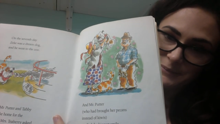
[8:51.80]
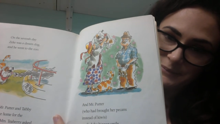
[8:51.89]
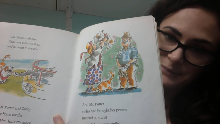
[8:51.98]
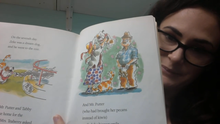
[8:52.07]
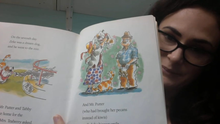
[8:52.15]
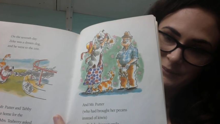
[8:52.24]

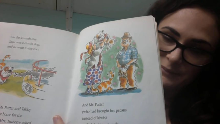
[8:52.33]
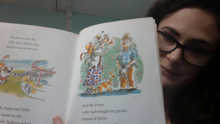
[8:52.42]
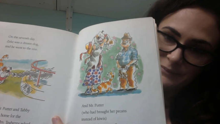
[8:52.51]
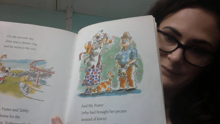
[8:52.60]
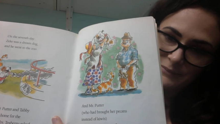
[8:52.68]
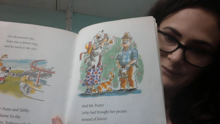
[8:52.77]

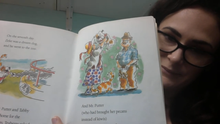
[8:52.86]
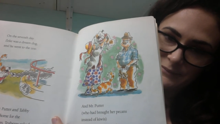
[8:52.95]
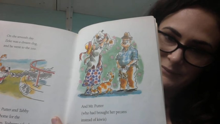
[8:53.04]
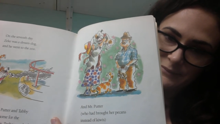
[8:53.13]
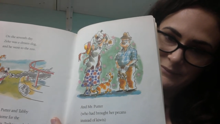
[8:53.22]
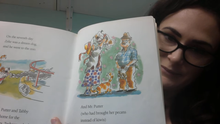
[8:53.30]

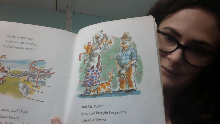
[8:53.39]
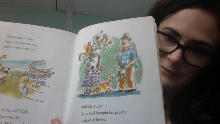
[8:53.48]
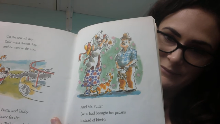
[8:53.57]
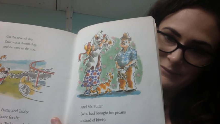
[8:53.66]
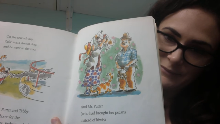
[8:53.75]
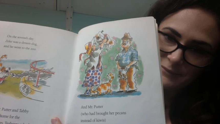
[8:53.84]

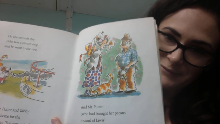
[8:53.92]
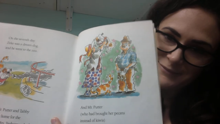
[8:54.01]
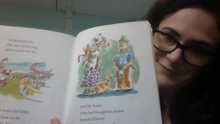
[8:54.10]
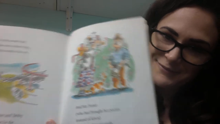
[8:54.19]
No one is speaking in this clip.